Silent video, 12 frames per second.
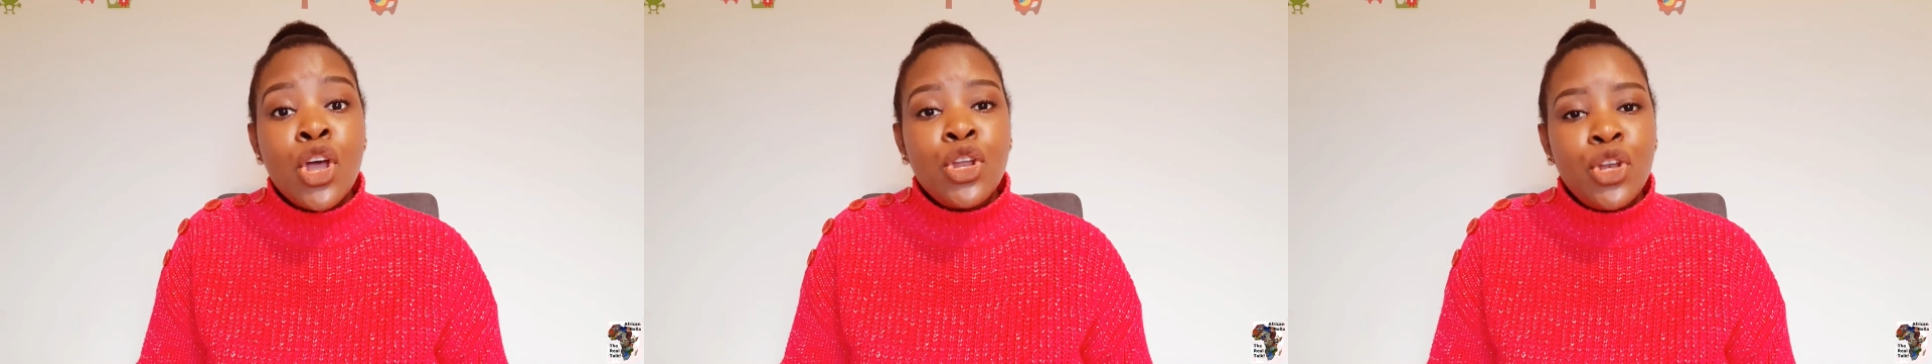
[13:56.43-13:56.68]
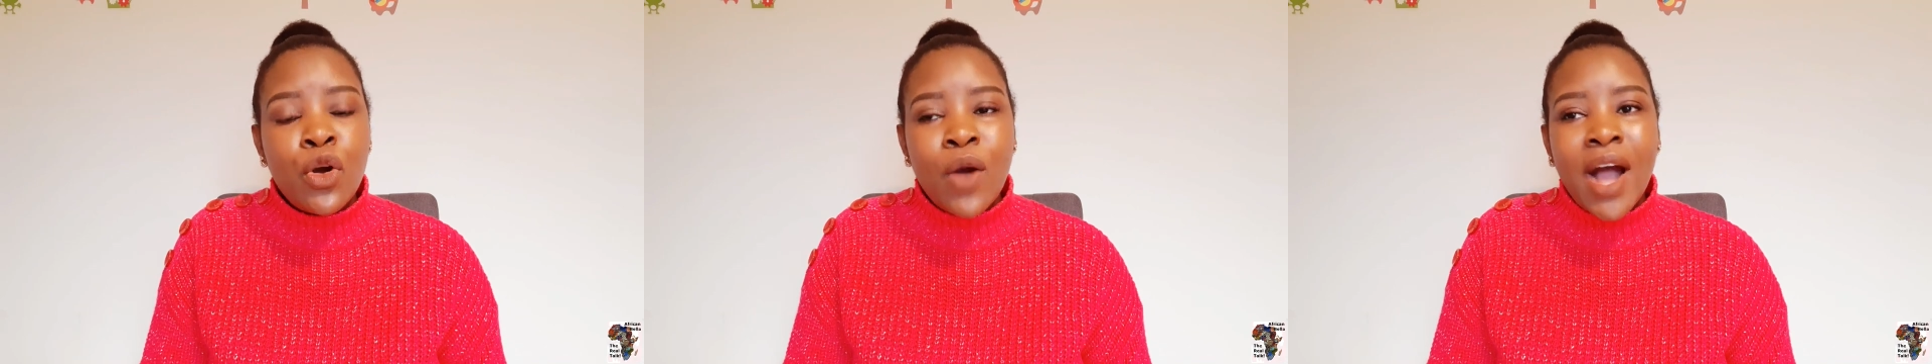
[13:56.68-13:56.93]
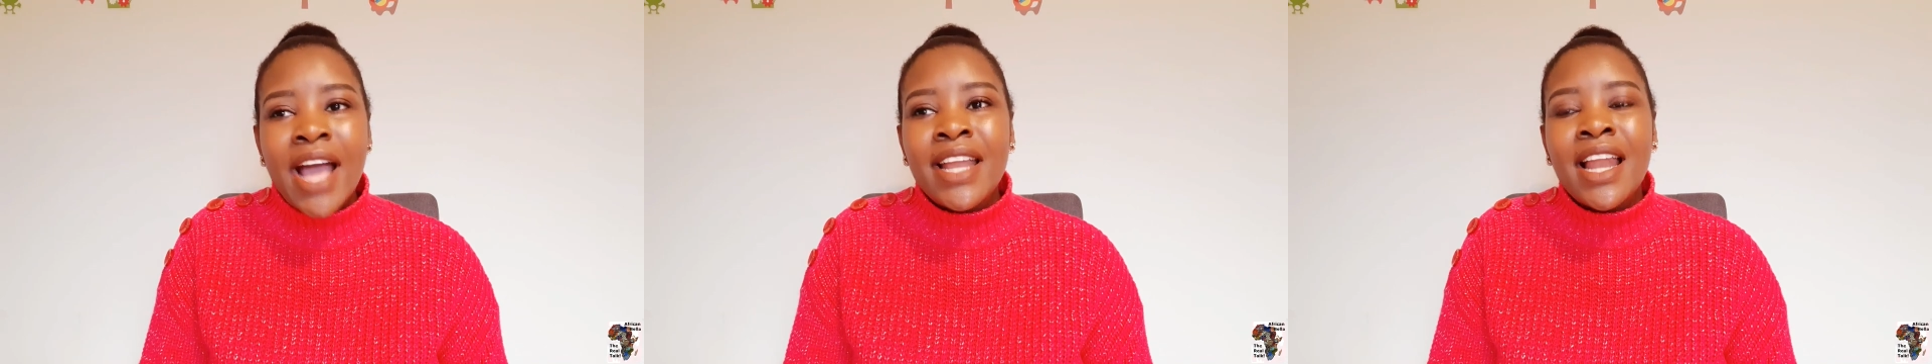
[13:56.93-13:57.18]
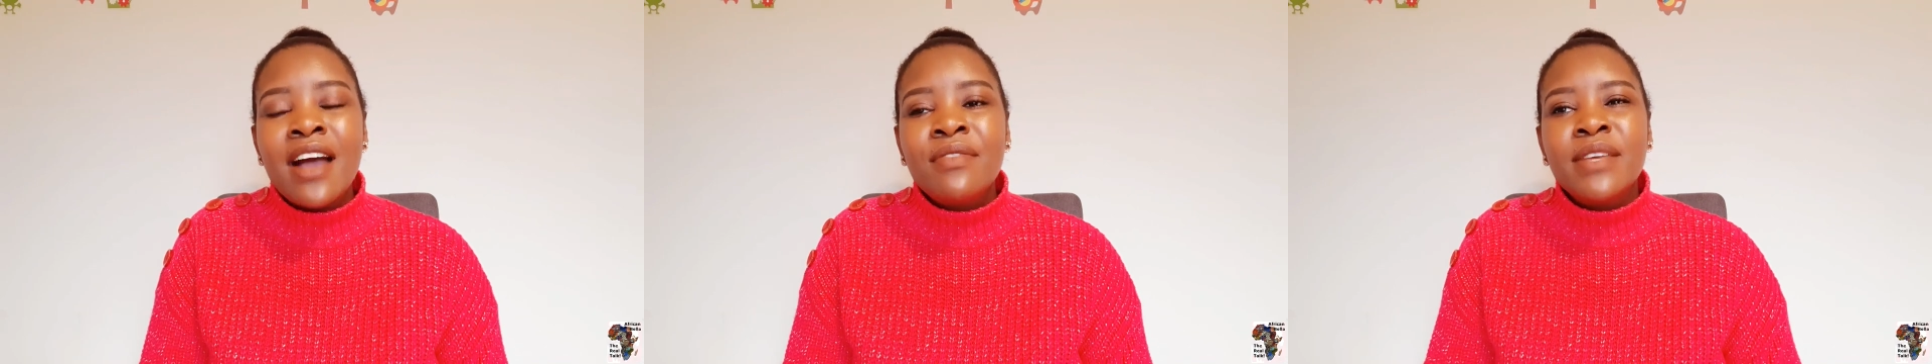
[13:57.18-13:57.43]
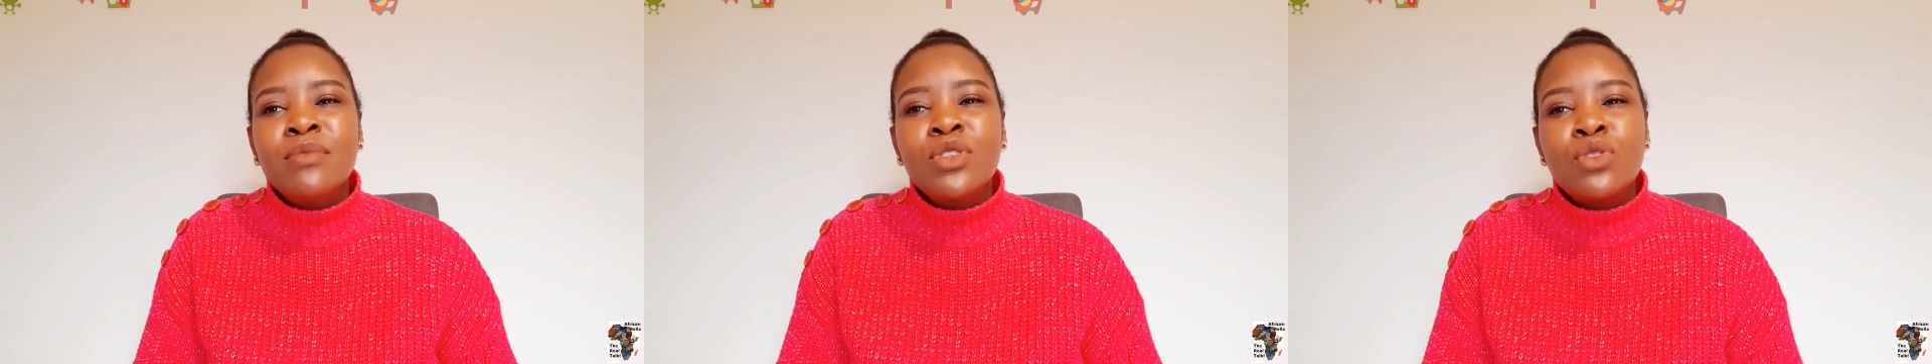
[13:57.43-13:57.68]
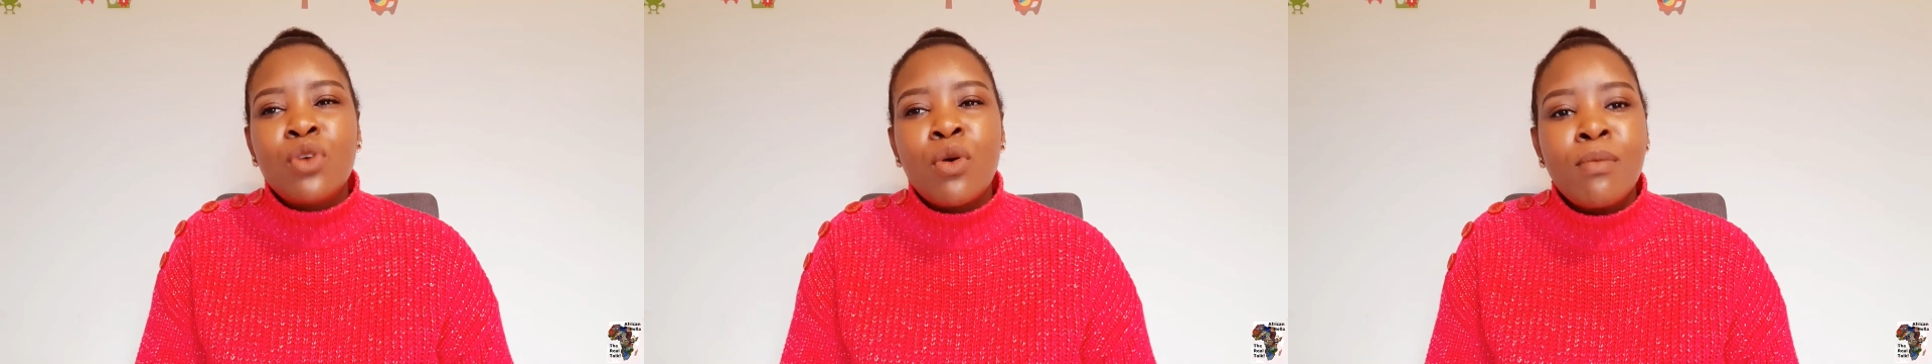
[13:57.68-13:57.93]
No, I love them
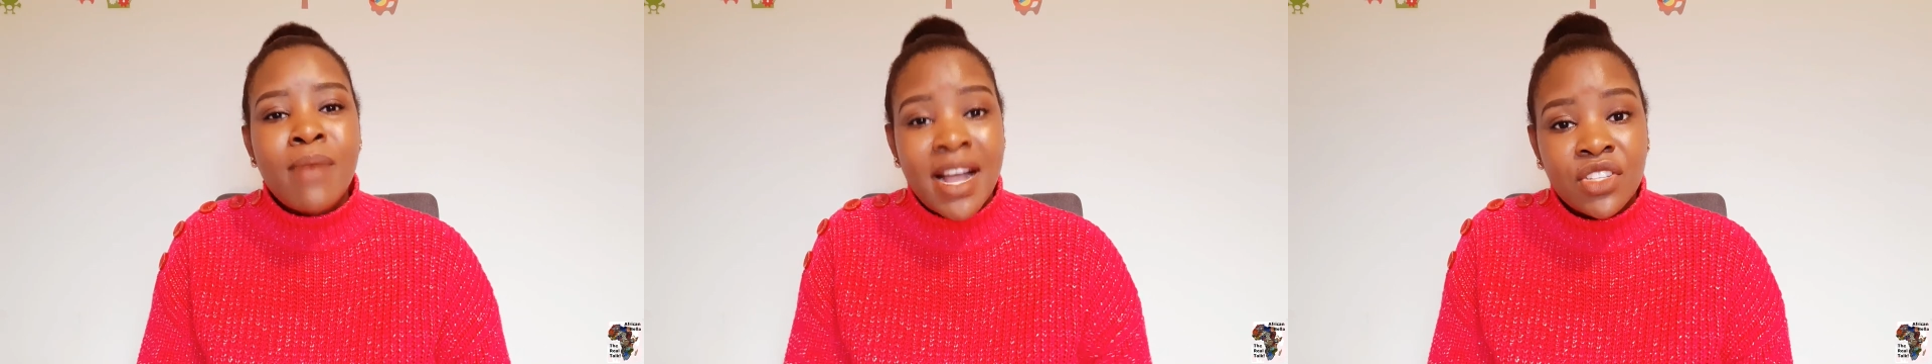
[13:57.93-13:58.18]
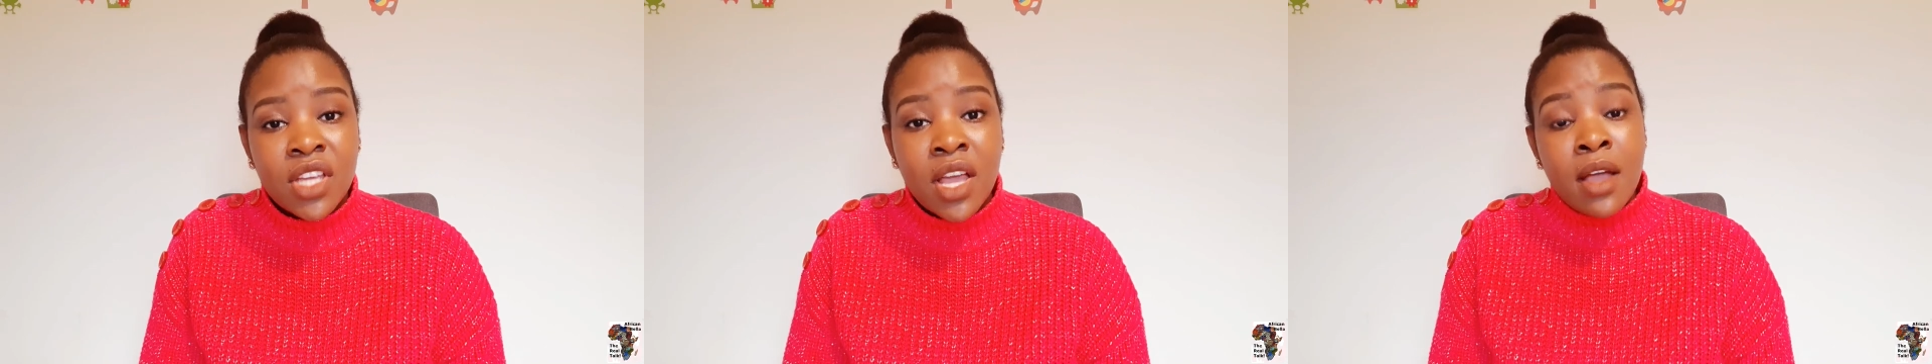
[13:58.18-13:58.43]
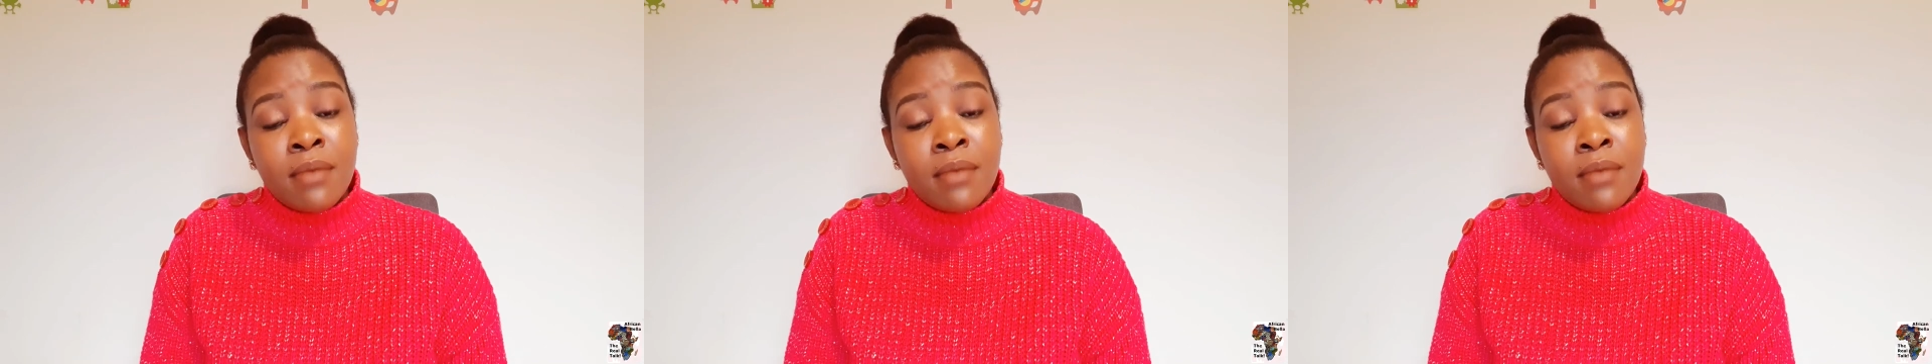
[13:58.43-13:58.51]
so much.